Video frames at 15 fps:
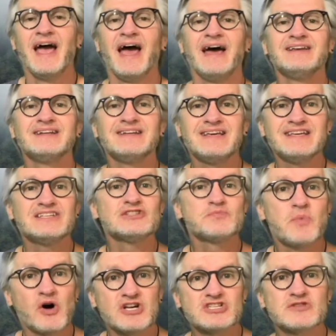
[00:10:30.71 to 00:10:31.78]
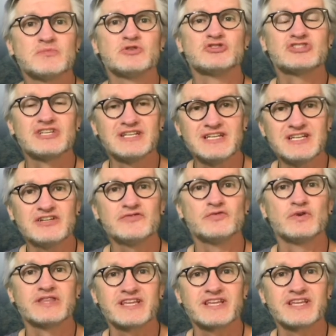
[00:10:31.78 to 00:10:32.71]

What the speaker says: and it is possible to live